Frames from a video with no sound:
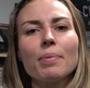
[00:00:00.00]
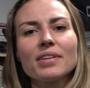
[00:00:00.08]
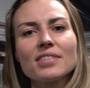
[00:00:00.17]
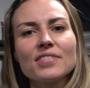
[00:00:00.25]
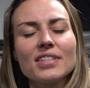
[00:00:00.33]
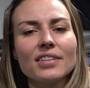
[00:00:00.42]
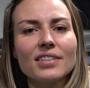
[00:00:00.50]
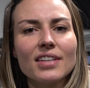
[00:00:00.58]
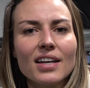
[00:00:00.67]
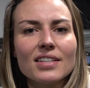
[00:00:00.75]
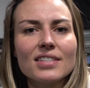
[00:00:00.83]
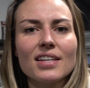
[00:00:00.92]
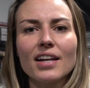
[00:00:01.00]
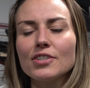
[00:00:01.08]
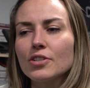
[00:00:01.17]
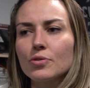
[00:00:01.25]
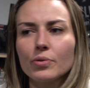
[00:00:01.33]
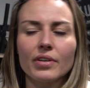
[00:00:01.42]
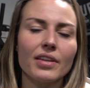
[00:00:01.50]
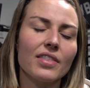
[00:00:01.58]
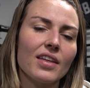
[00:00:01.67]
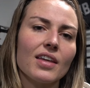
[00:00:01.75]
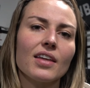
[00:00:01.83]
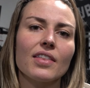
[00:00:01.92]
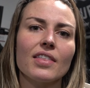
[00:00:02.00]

Bells of Steel does, and I just really think